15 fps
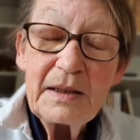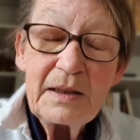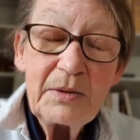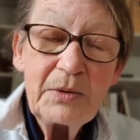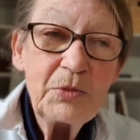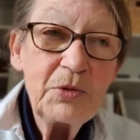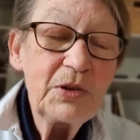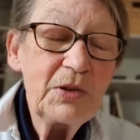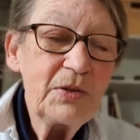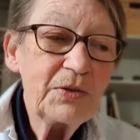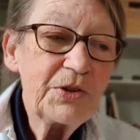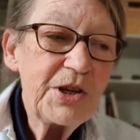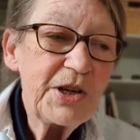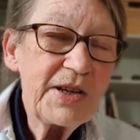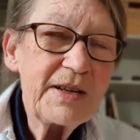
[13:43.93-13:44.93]
Well,
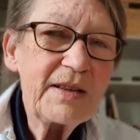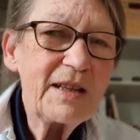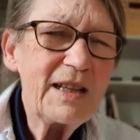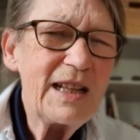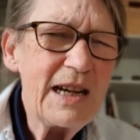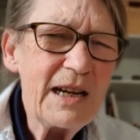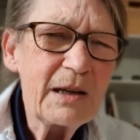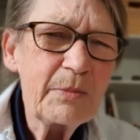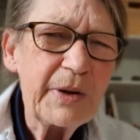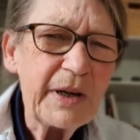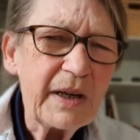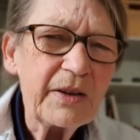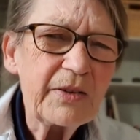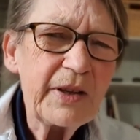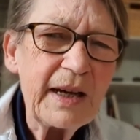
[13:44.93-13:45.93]
just think
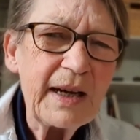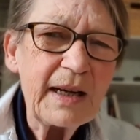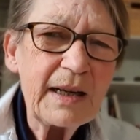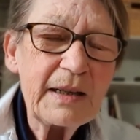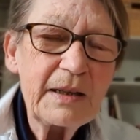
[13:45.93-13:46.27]
about that.